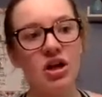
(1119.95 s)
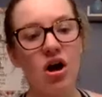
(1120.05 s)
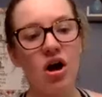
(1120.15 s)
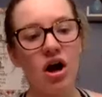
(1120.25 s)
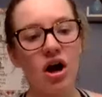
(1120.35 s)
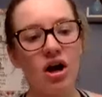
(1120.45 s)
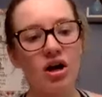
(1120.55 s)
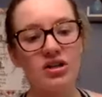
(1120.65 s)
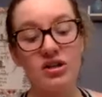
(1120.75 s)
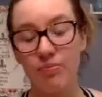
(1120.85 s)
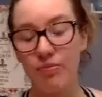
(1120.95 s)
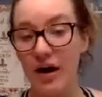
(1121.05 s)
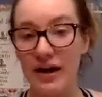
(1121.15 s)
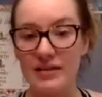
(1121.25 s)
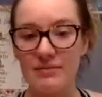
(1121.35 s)
are
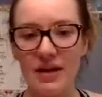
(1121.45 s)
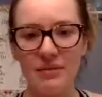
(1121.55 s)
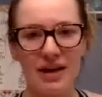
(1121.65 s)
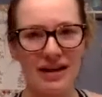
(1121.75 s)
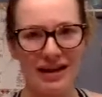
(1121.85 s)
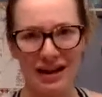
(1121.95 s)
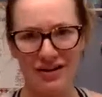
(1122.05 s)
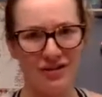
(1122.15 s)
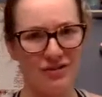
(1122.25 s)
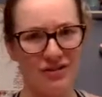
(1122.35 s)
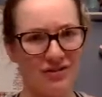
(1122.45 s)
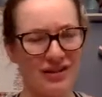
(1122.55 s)
surprise me. And I'm like, yeah, no, girl.